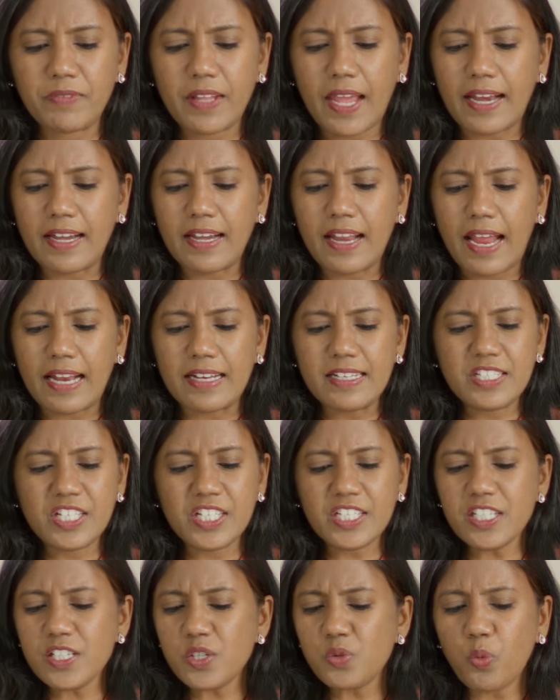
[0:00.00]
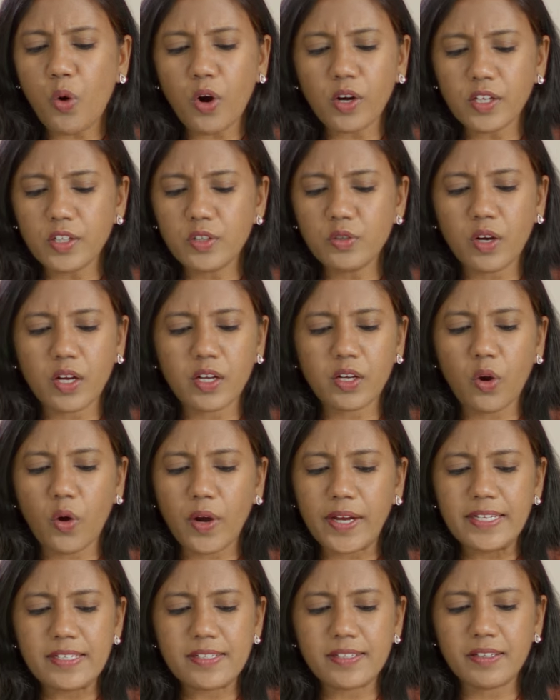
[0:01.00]
and and she just wanted to
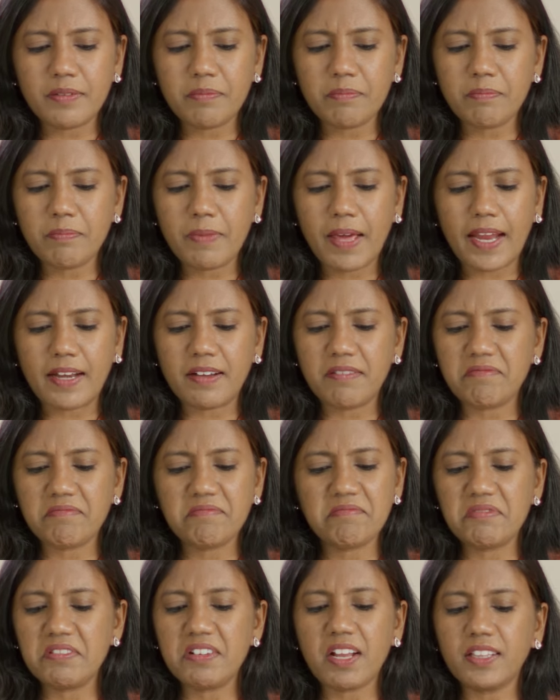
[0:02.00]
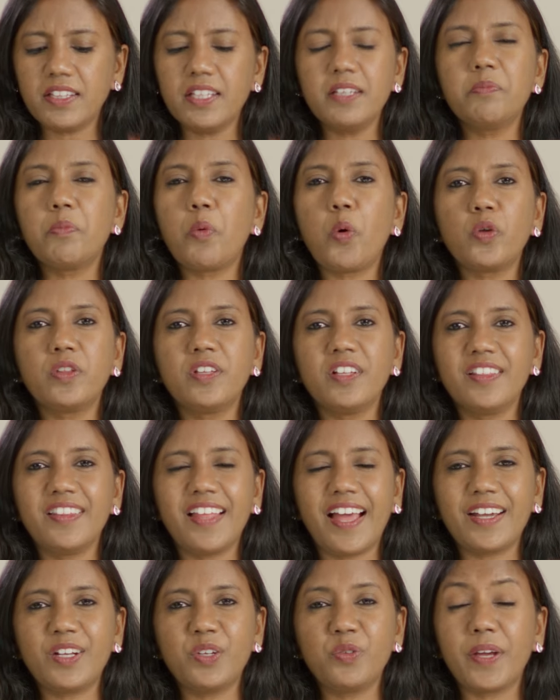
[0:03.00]
anoint him and nothing more than
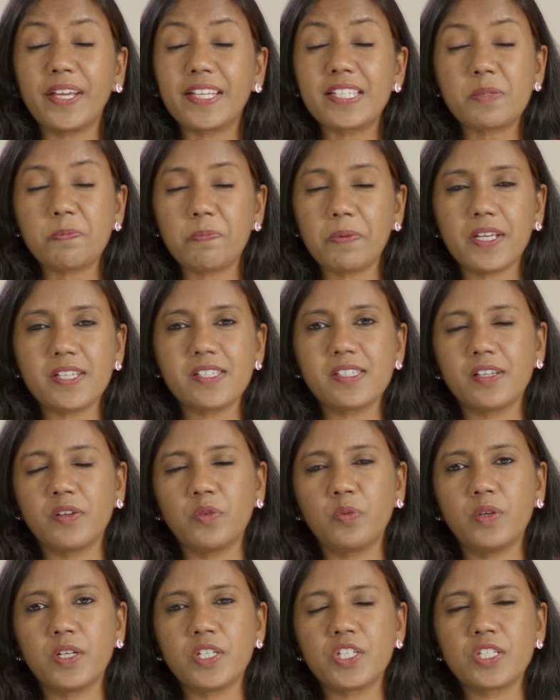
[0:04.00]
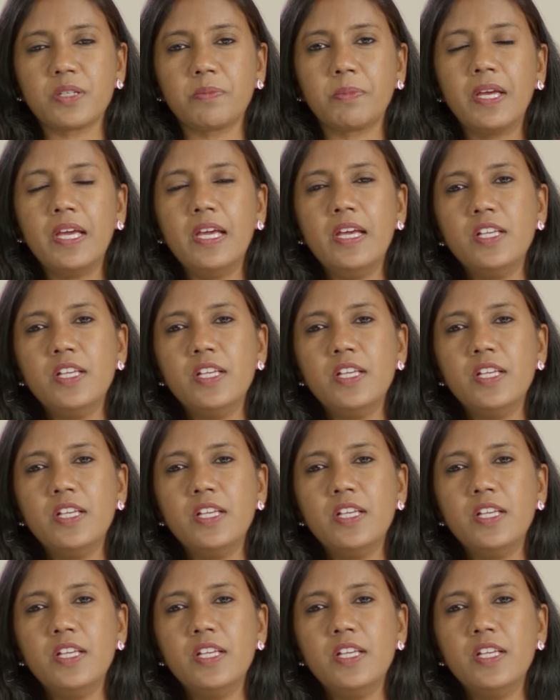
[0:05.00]
that to express her worship.